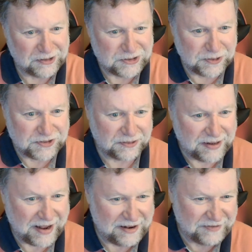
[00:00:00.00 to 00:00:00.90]
So it's a
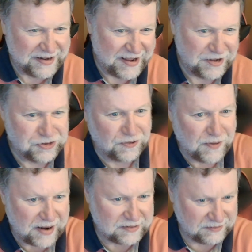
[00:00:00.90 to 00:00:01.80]
kind of an
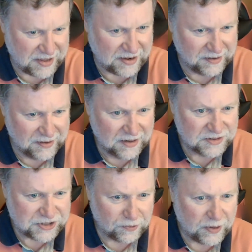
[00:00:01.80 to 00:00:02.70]
indirect thing.
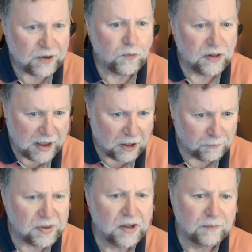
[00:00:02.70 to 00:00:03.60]
So it will
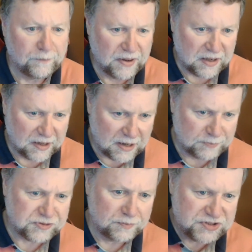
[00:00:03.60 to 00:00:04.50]
help, but it comes
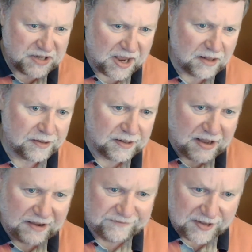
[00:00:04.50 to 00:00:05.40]
from scaling at
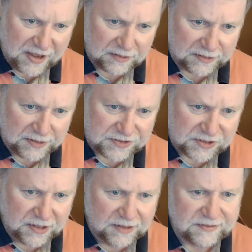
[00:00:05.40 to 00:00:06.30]
high fidelities
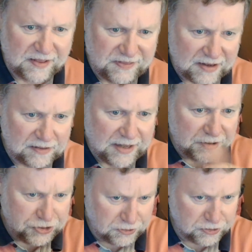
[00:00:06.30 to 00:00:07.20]
that then allows
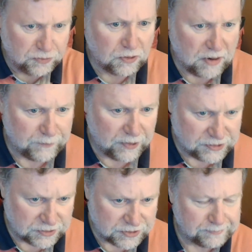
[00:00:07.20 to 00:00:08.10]
you to do more
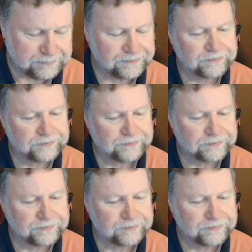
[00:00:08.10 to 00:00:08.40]
operation.